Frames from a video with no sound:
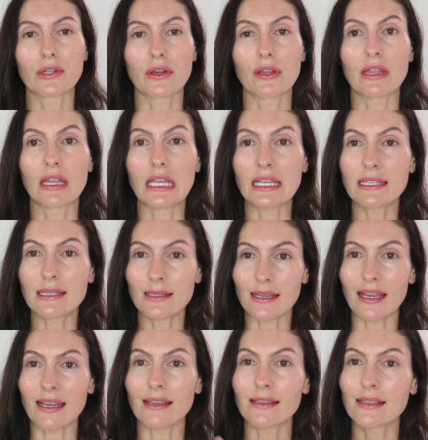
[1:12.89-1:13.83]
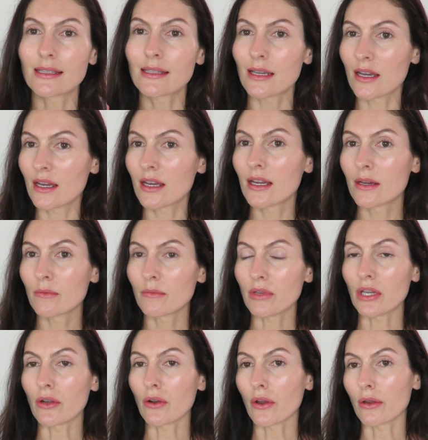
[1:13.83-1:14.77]
So this is,
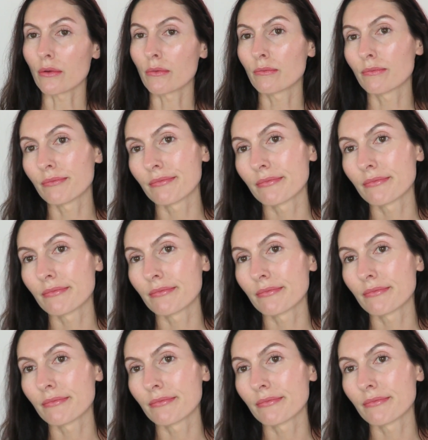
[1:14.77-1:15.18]
this